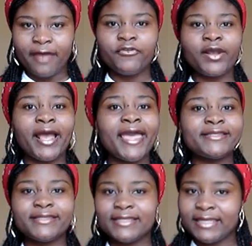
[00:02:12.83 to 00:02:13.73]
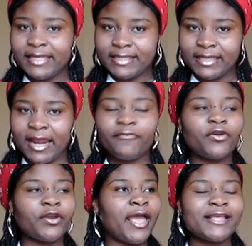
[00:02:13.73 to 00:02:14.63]
Africa has cities and
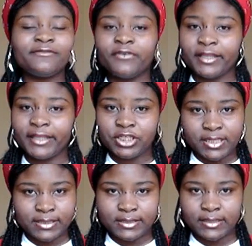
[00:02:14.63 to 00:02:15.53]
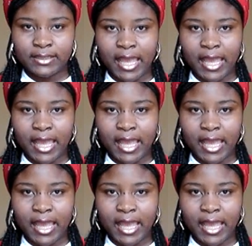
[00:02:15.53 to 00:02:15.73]
Africa has villages.